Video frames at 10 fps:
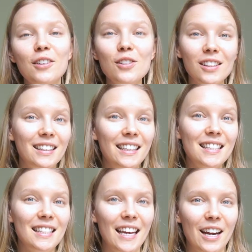also
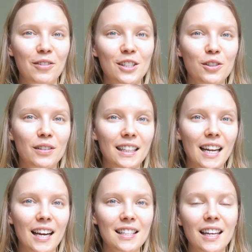cleans the air, which is really
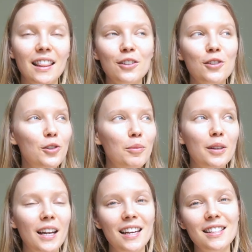nice. And they're super
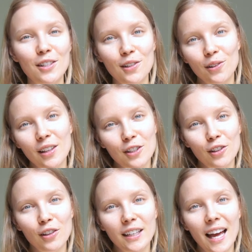nice and soothing to
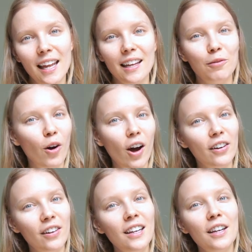look at and
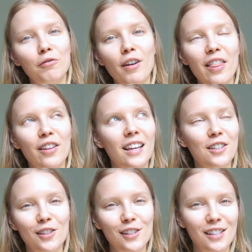water rather
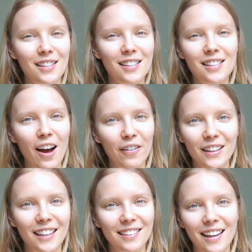than just stuff
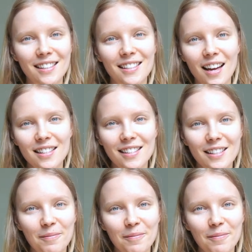that collects dust.